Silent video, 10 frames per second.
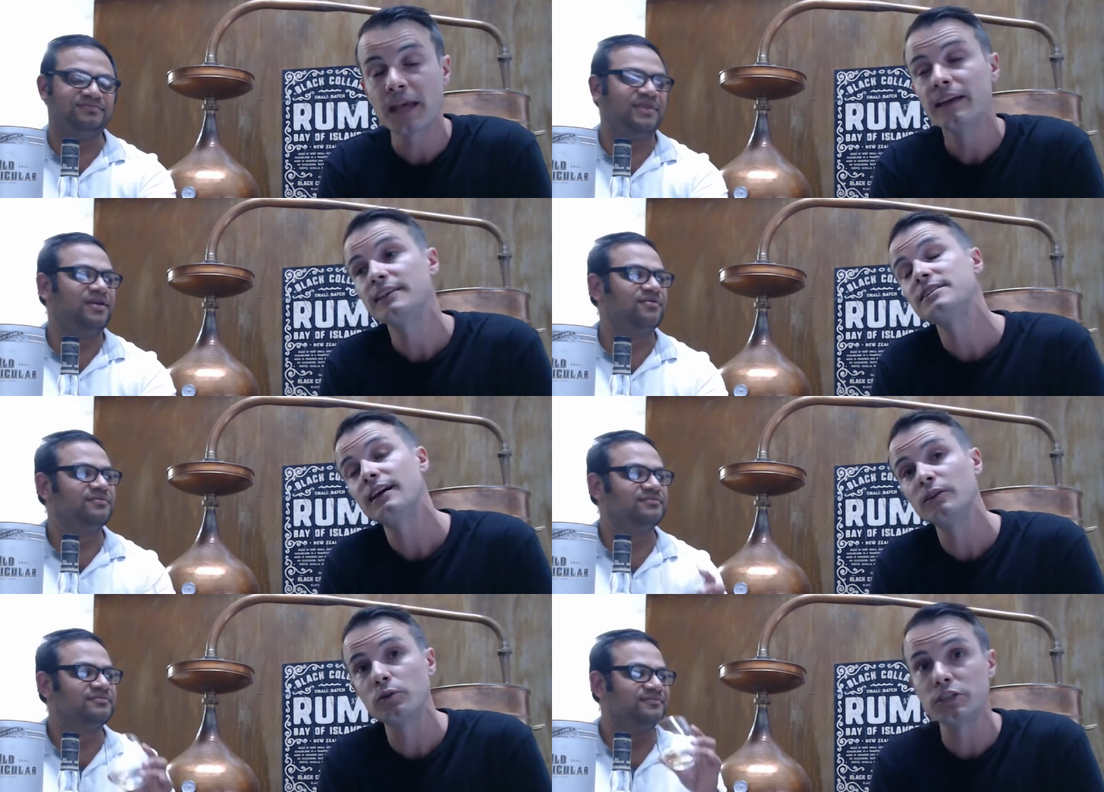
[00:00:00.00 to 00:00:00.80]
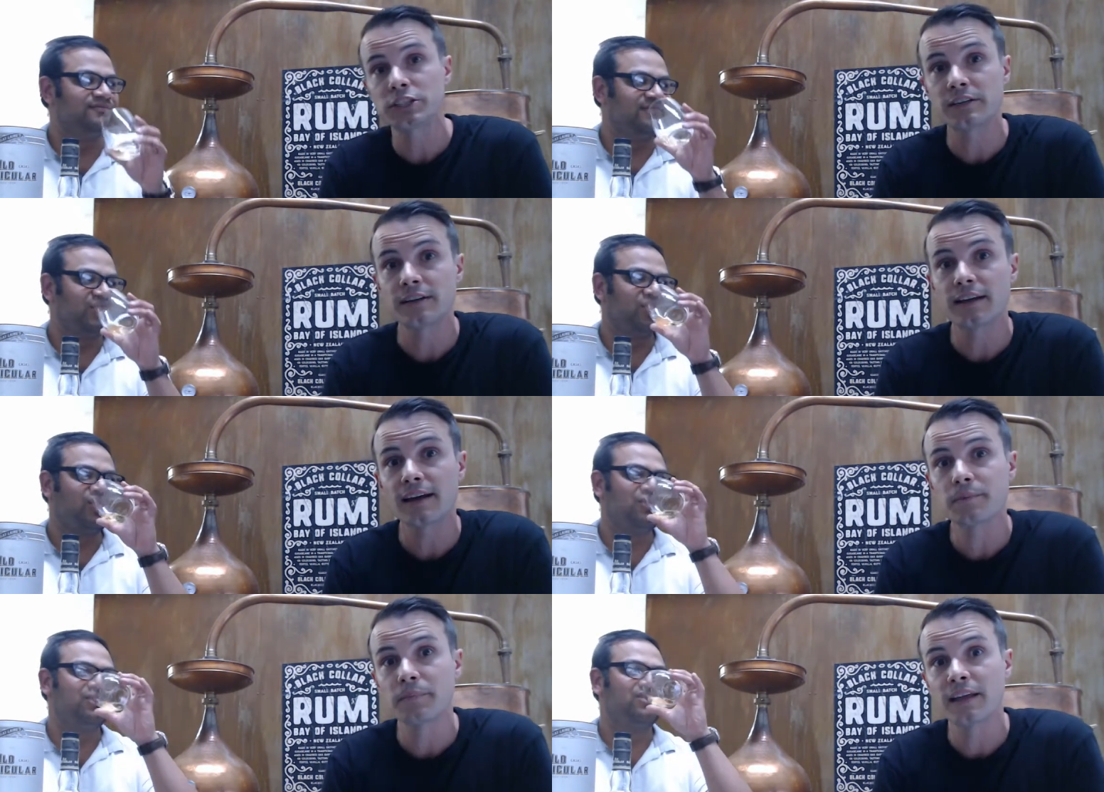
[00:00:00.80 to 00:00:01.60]
Speaker 1: Yeah. Yes, and I launched
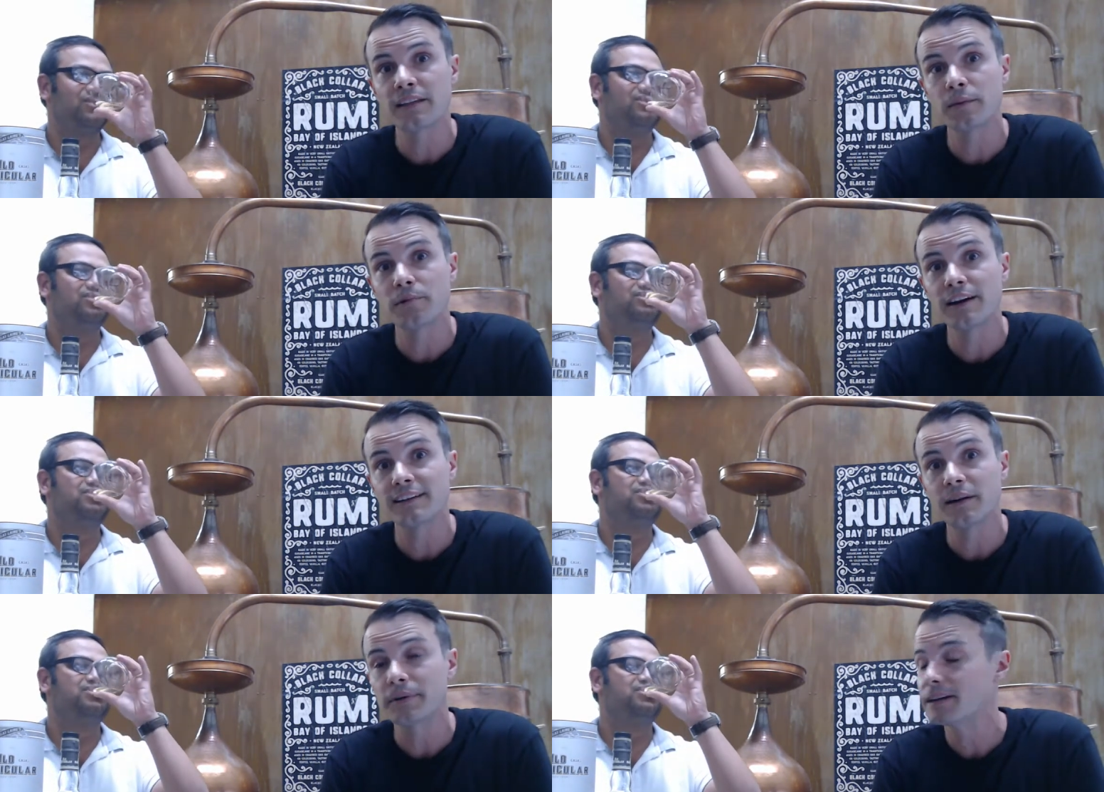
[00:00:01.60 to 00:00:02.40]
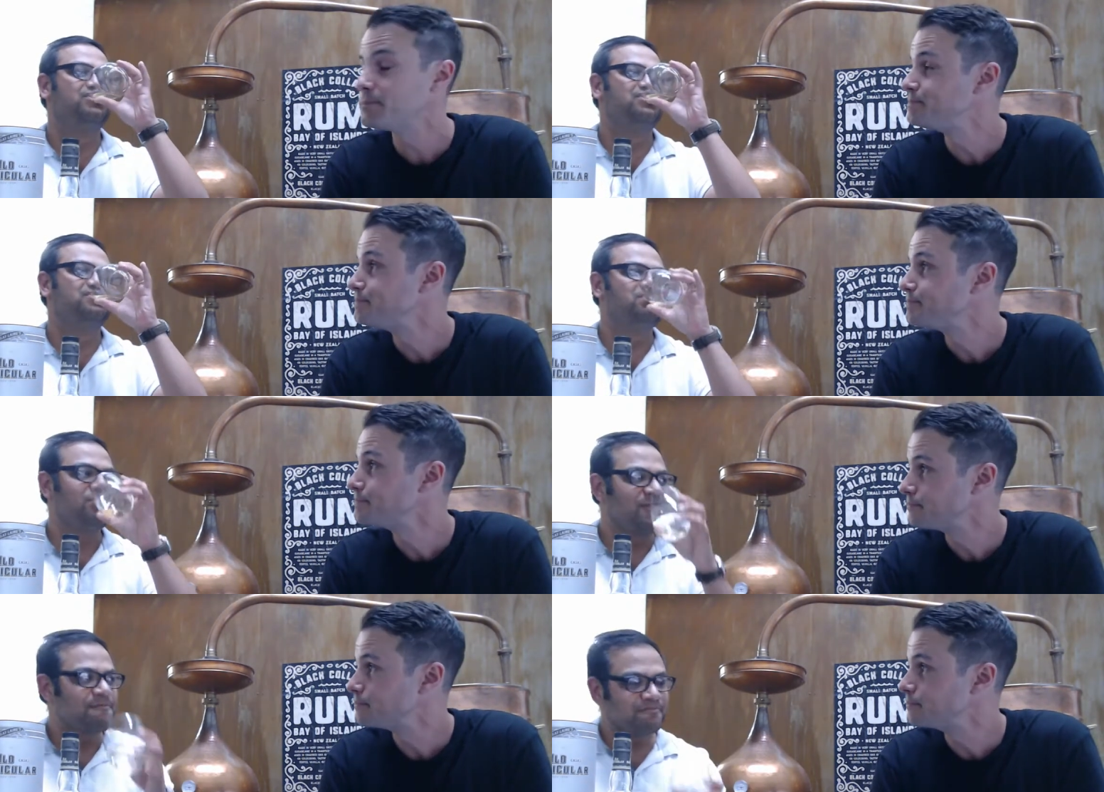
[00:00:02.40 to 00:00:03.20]
um, the brand up here.
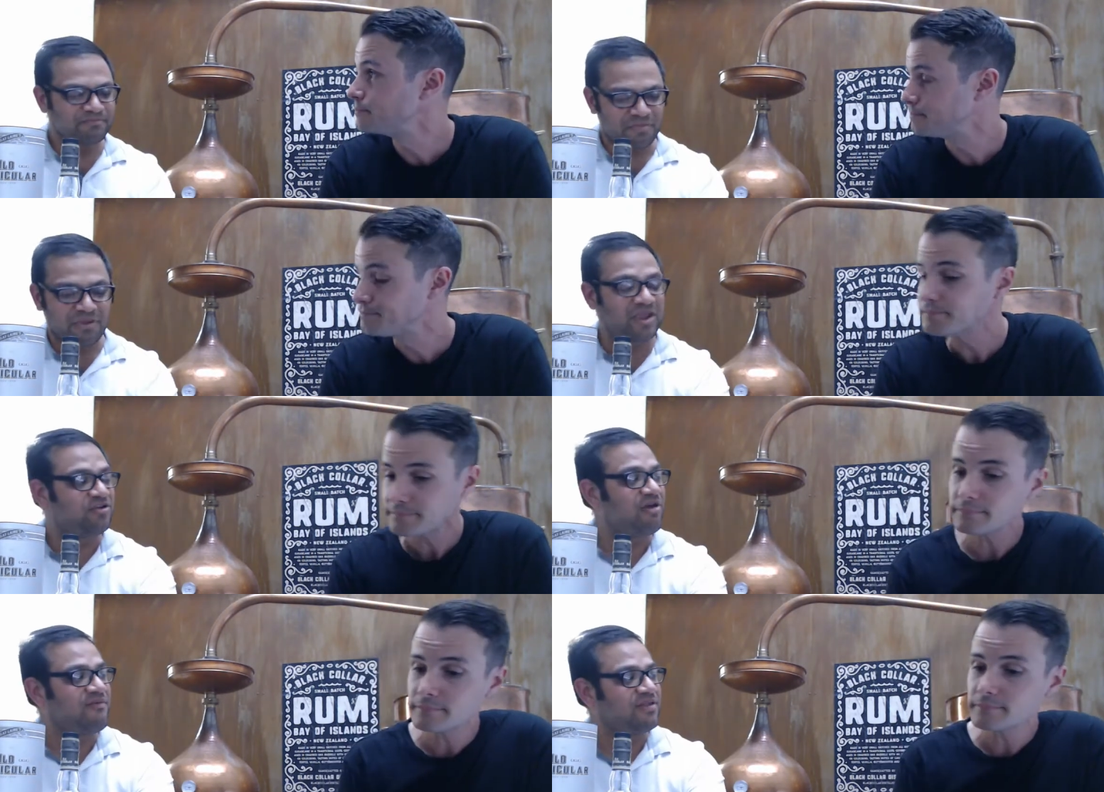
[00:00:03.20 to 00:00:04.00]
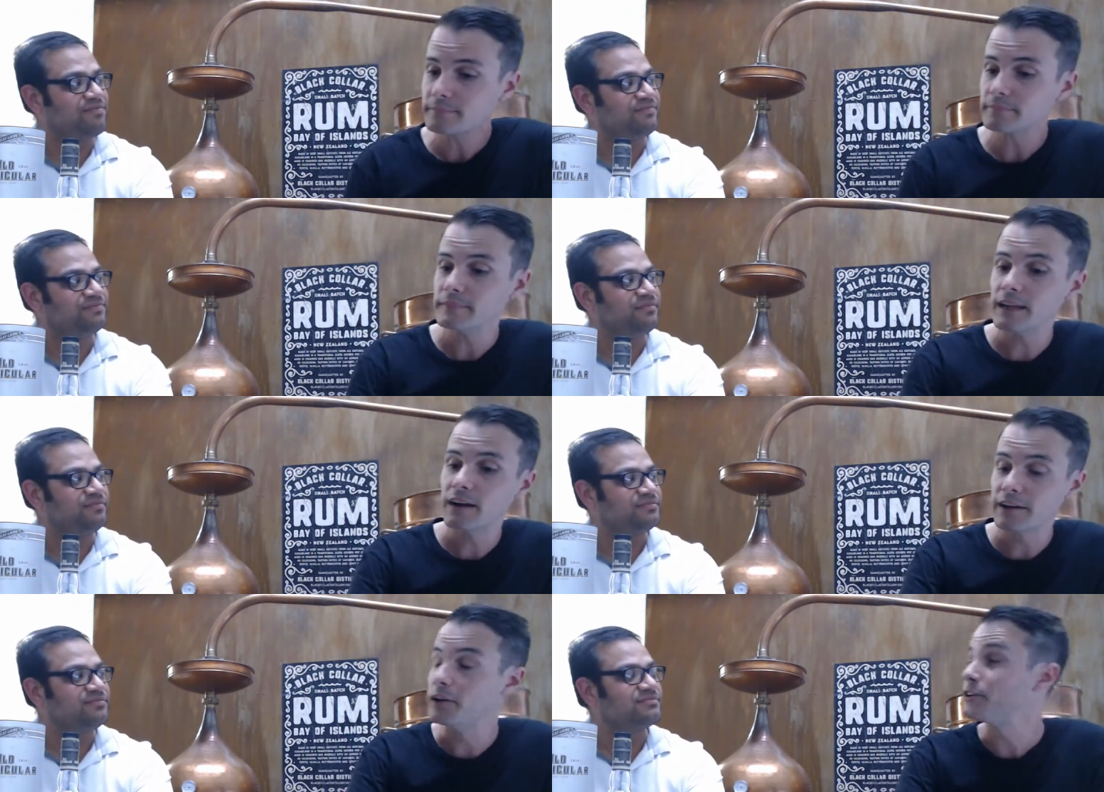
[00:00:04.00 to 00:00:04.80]
Mm. Mm. And you love it.
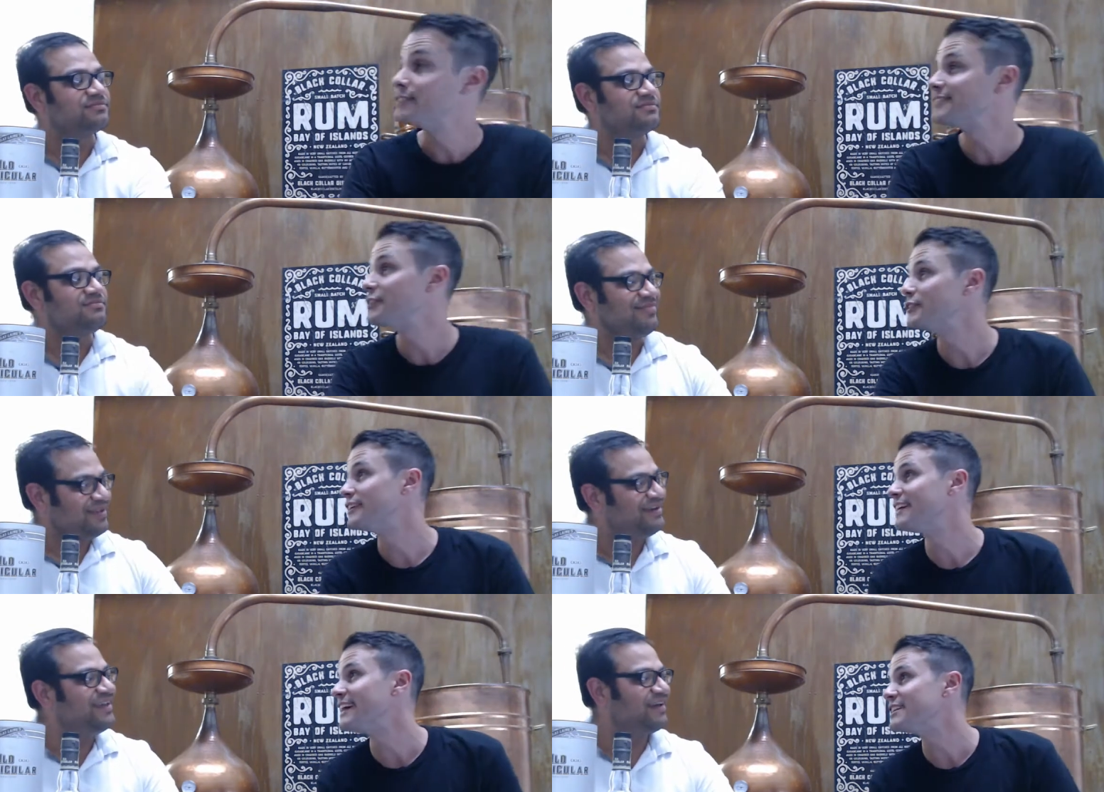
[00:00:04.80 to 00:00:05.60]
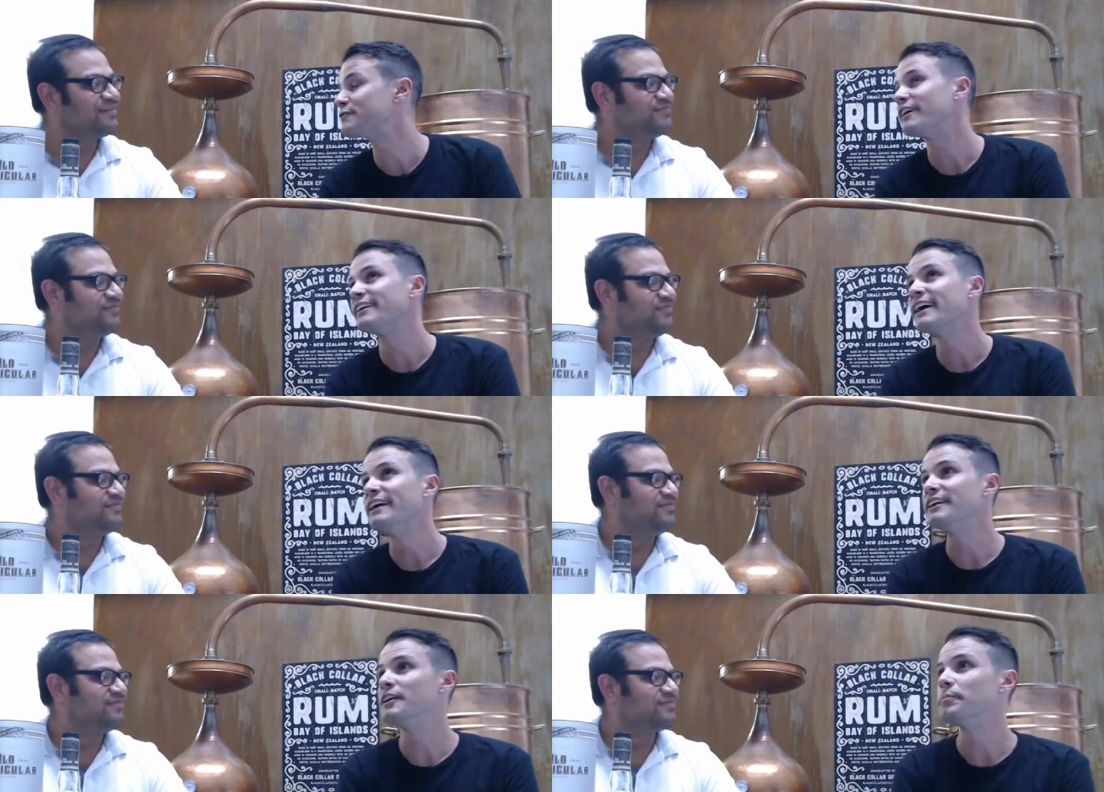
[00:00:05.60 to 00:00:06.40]
Yeah, I do. I do. Yeah, yeah, it's fun.
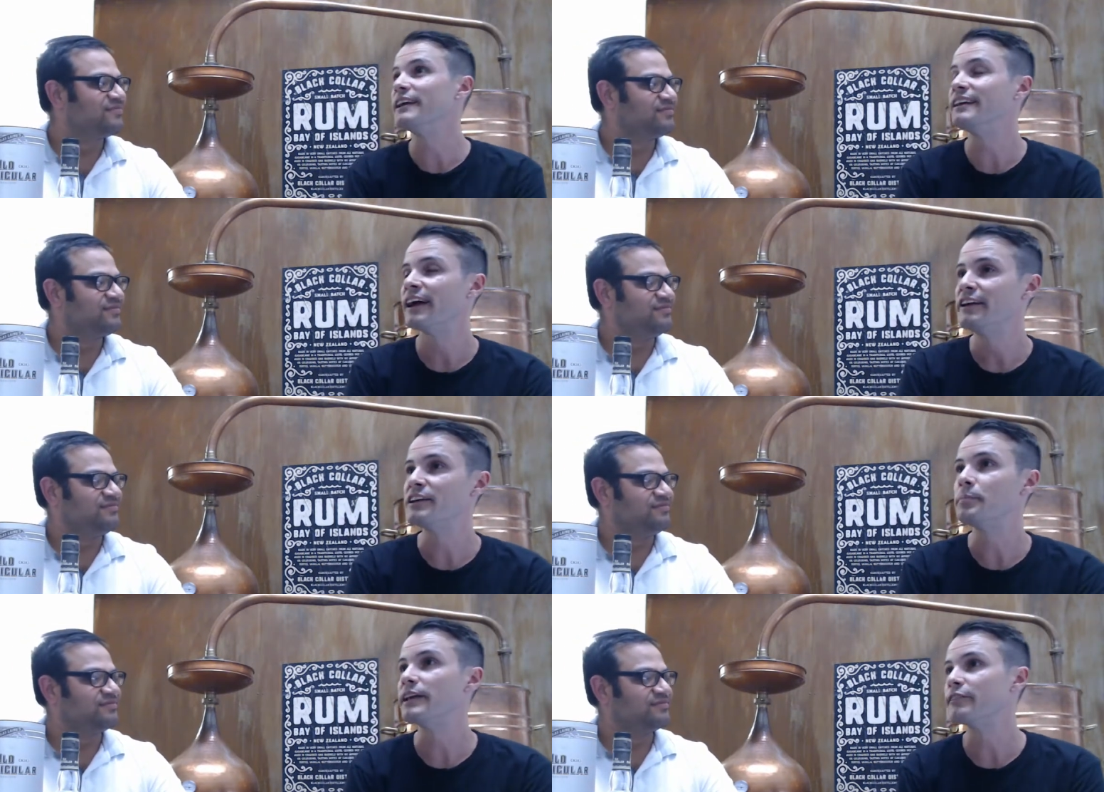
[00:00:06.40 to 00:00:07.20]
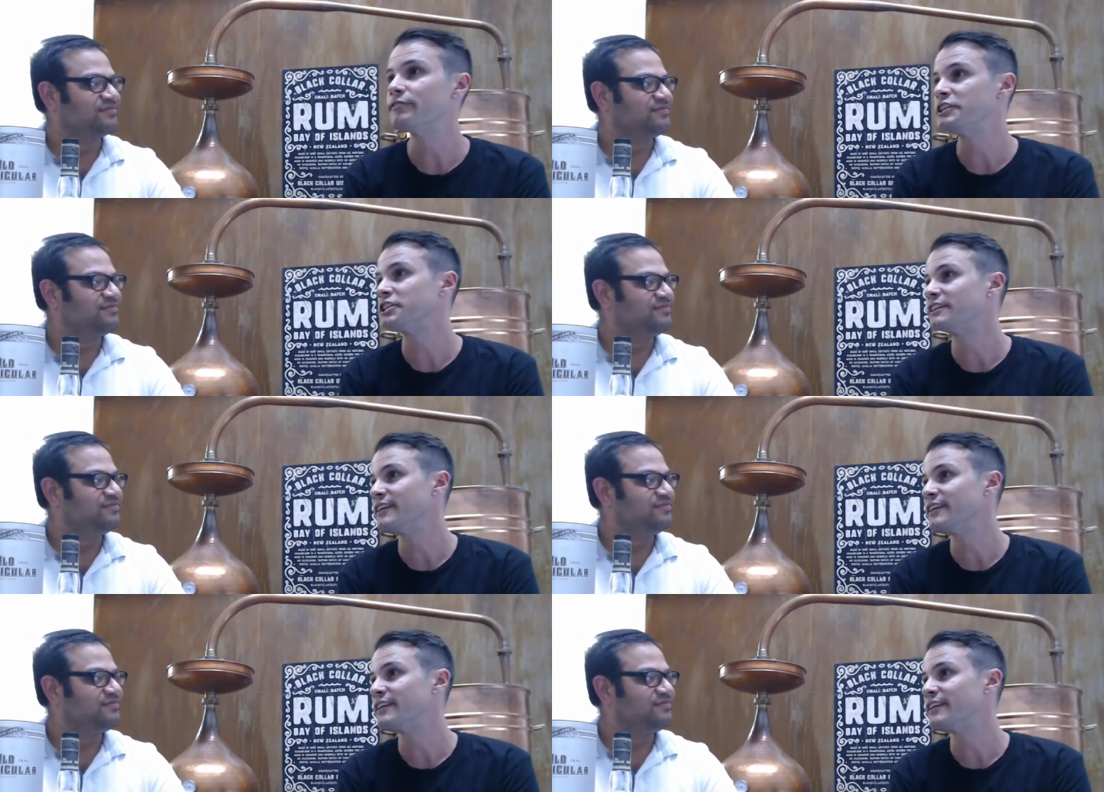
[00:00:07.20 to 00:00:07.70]
You can be you can be efficient.